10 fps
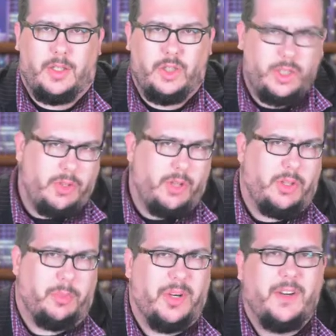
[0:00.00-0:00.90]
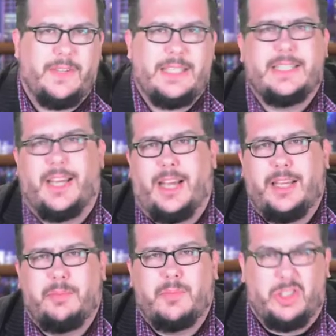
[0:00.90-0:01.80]
Do you know the perfect
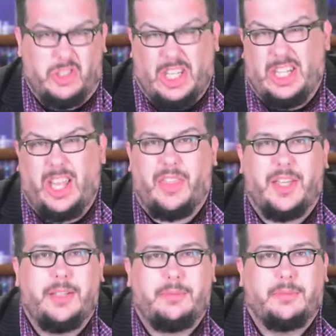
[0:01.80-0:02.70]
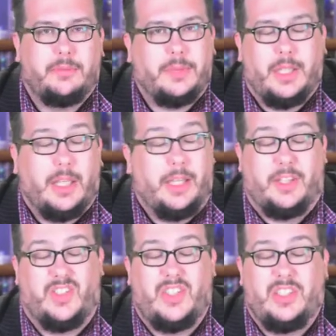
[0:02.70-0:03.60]
time to say nothing?
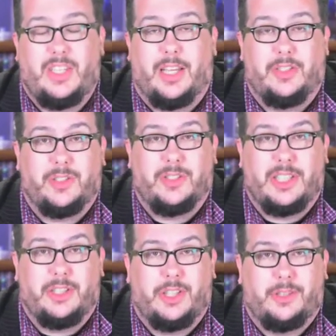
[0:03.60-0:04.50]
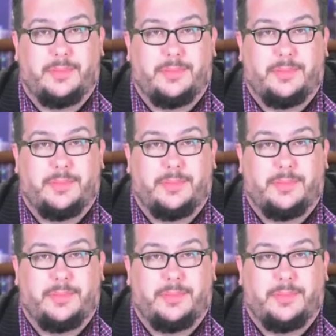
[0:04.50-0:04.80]
Because these guys sure as hell don't.